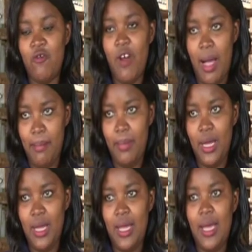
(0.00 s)
farm
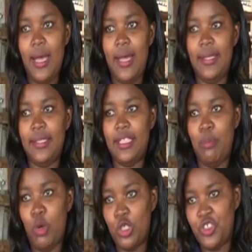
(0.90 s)
and the
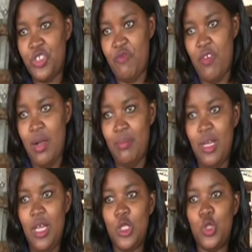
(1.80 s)
poultry farm.
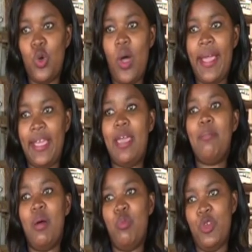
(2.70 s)
So I
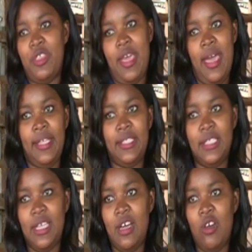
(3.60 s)
came up with the
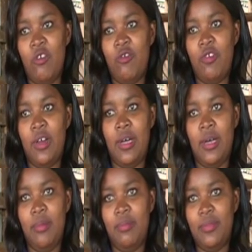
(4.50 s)
idea of
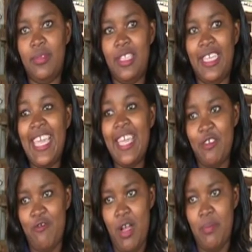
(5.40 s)
uh, the
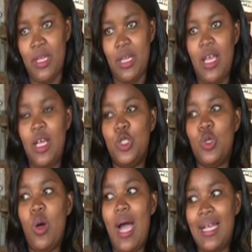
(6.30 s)
dairy farming.
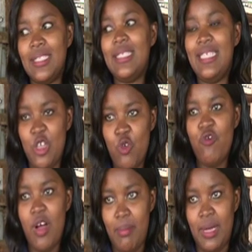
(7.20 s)
So as new
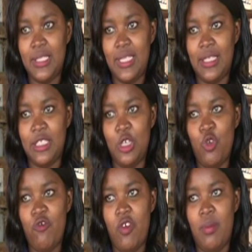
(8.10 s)
farmers, as
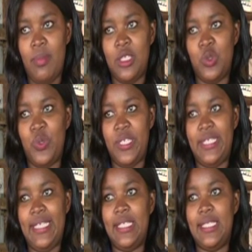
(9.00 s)
new farmers, we
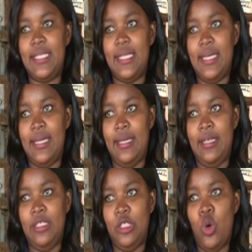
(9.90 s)
didn't
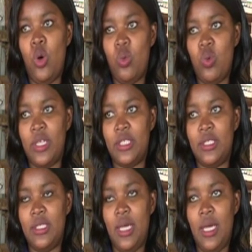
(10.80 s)
uh, know what
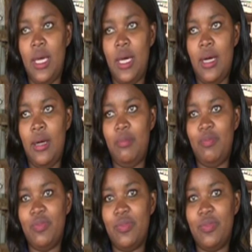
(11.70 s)
um,